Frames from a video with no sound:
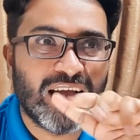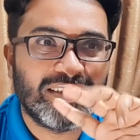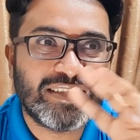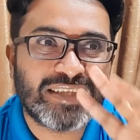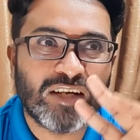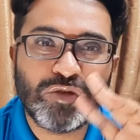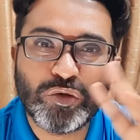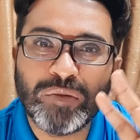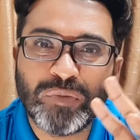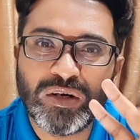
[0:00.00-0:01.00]
this kind of
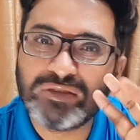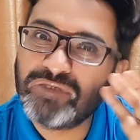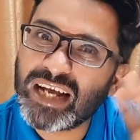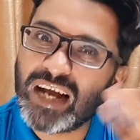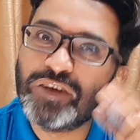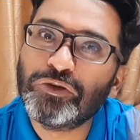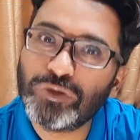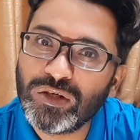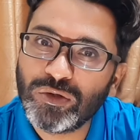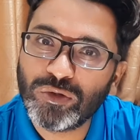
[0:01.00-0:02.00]
juniper is very
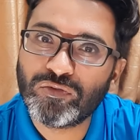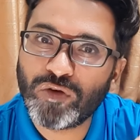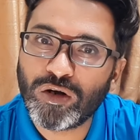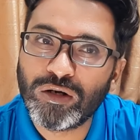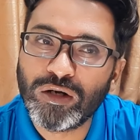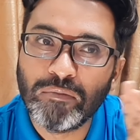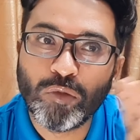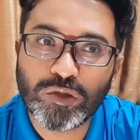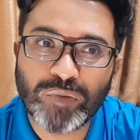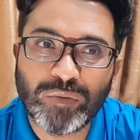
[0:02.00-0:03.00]
unusual notes for
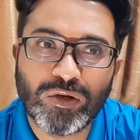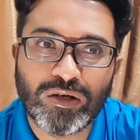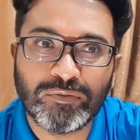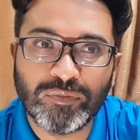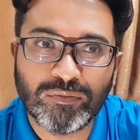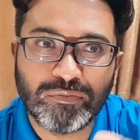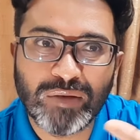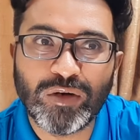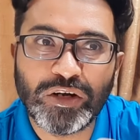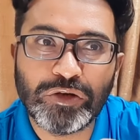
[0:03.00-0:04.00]
most people because
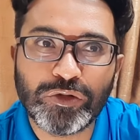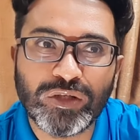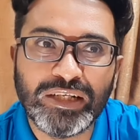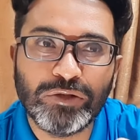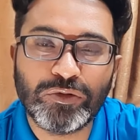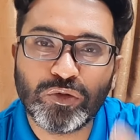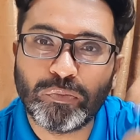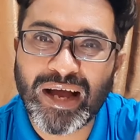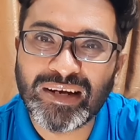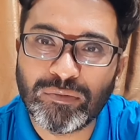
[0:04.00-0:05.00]
people are usually used to
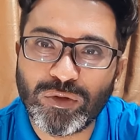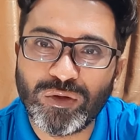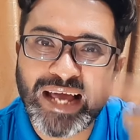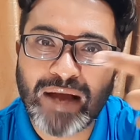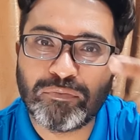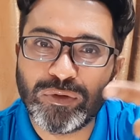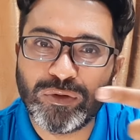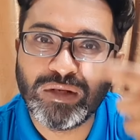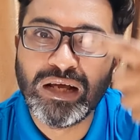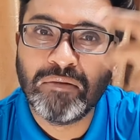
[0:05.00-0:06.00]
pineapple
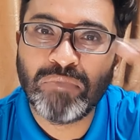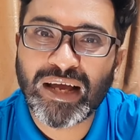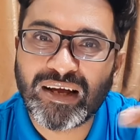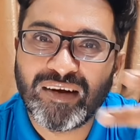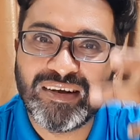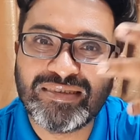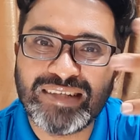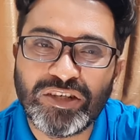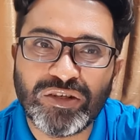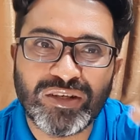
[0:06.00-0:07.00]
apple blackcurrant
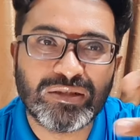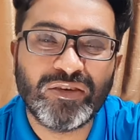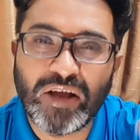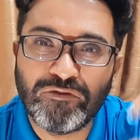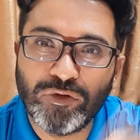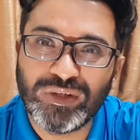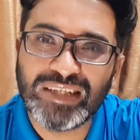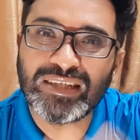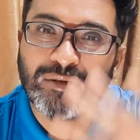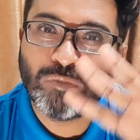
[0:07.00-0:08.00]
citrus grapefruit
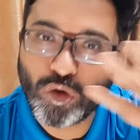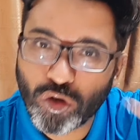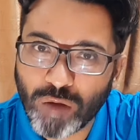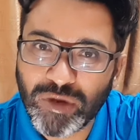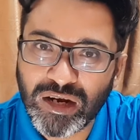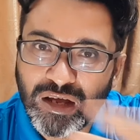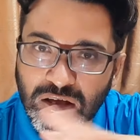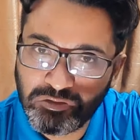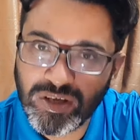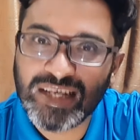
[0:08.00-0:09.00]
these are more common
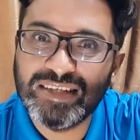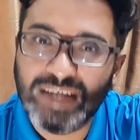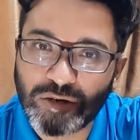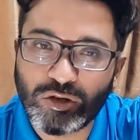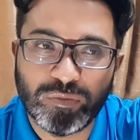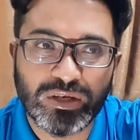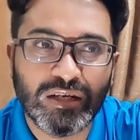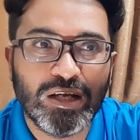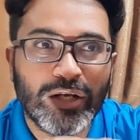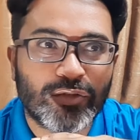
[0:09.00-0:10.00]
fig is uncommon
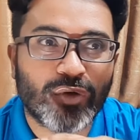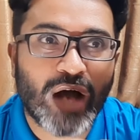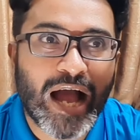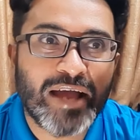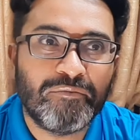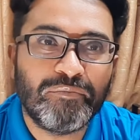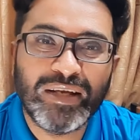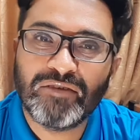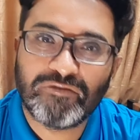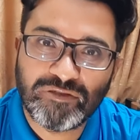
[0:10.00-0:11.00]
so i have
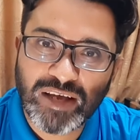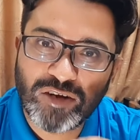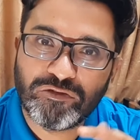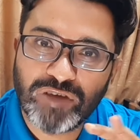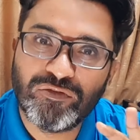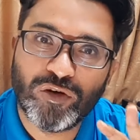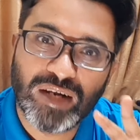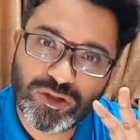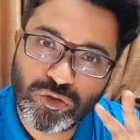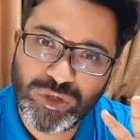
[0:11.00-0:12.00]
been a fan of fig for
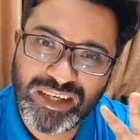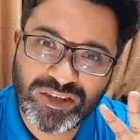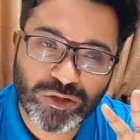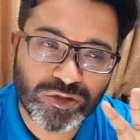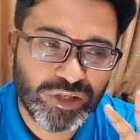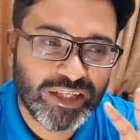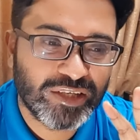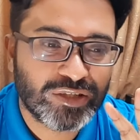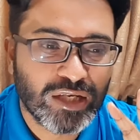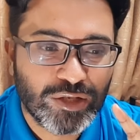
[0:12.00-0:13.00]
last two years or three
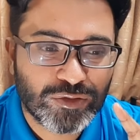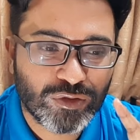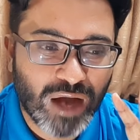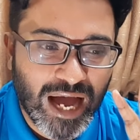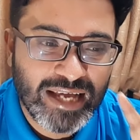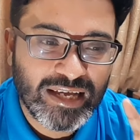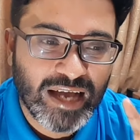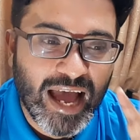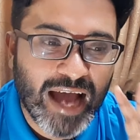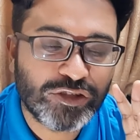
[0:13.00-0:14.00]
years so i
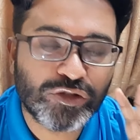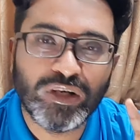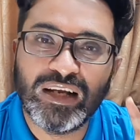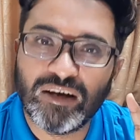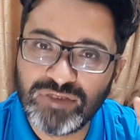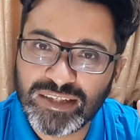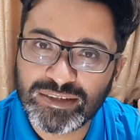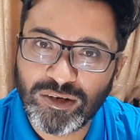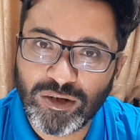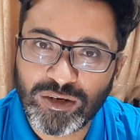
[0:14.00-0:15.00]
actually love
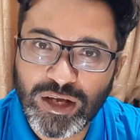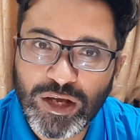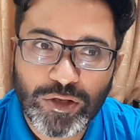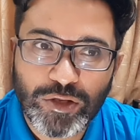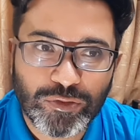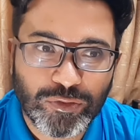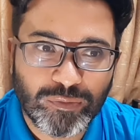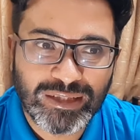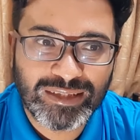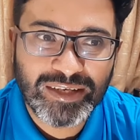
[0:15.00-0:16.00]
this a lot so,
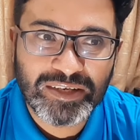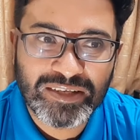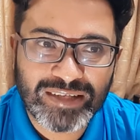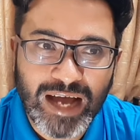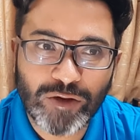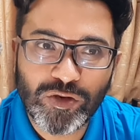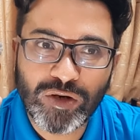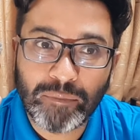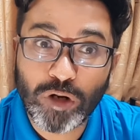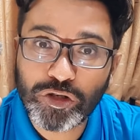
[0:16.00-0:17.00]
but the thing is, I would,
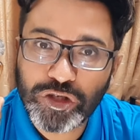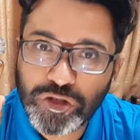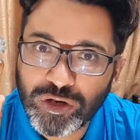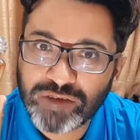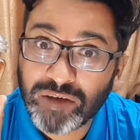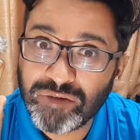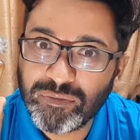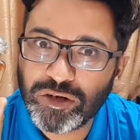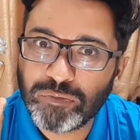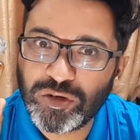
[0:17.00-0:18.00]
I'm not sure if
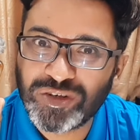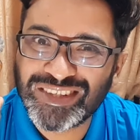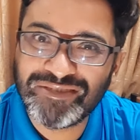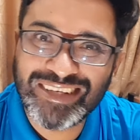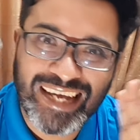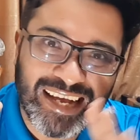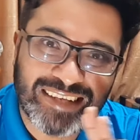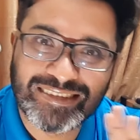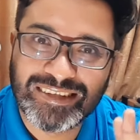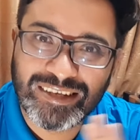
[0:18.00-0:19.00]
everybody would perceive it
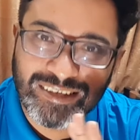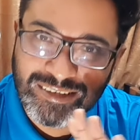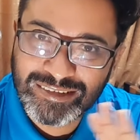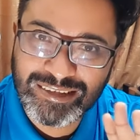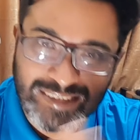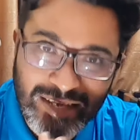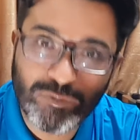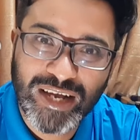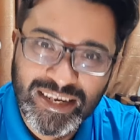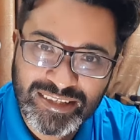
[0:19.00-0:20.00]
as the same
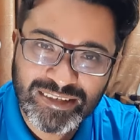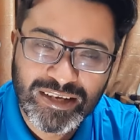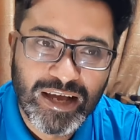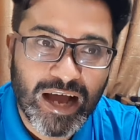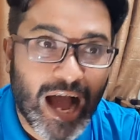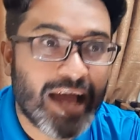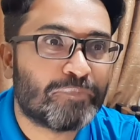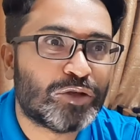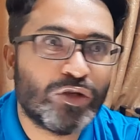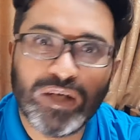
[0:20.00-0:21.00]
way I did. I
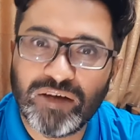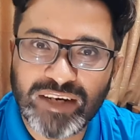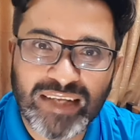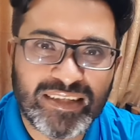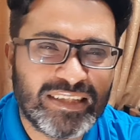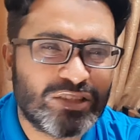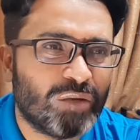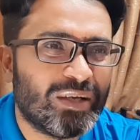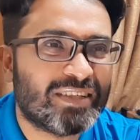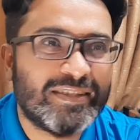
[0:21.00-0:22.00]
absolutely love it. I think this is
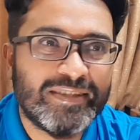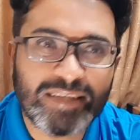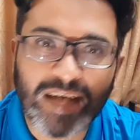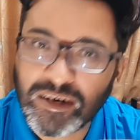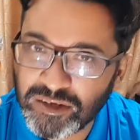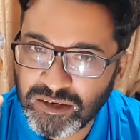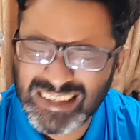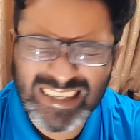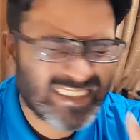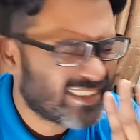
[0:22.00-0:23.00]
going to be a stunner.
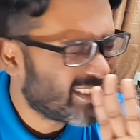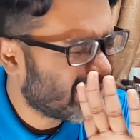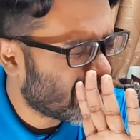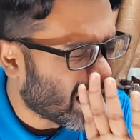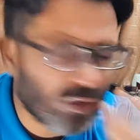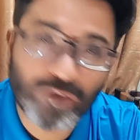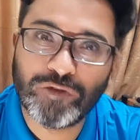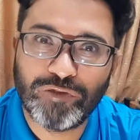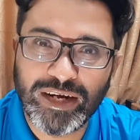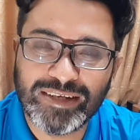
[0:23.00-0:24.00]
It's a stunner of
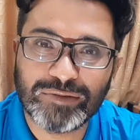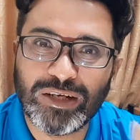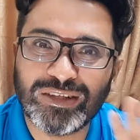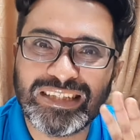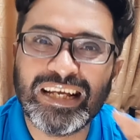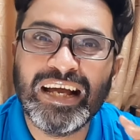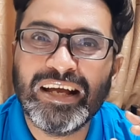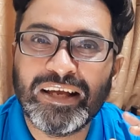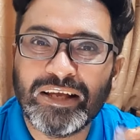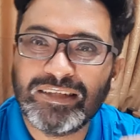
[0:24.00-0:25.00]
a fragrance because it,
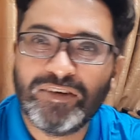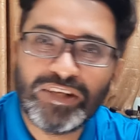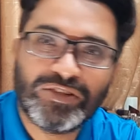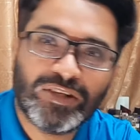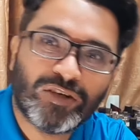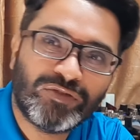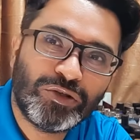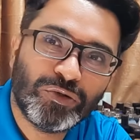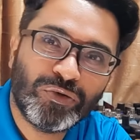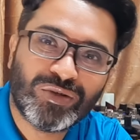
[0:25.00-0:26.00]
the richness of the
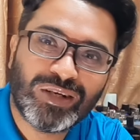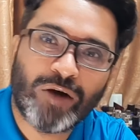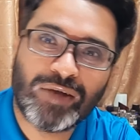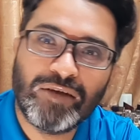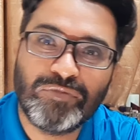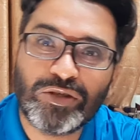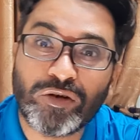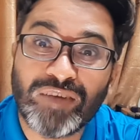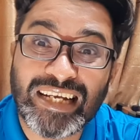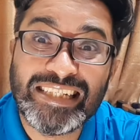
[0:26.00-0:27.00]
juice now gives me
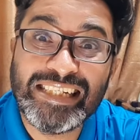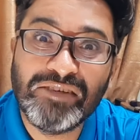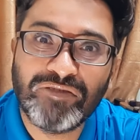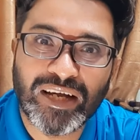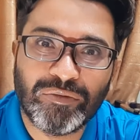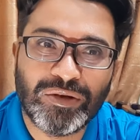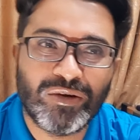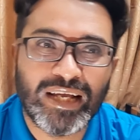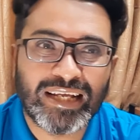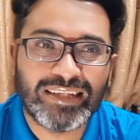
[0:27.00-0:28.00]
sort of like a tea vibe, you know, like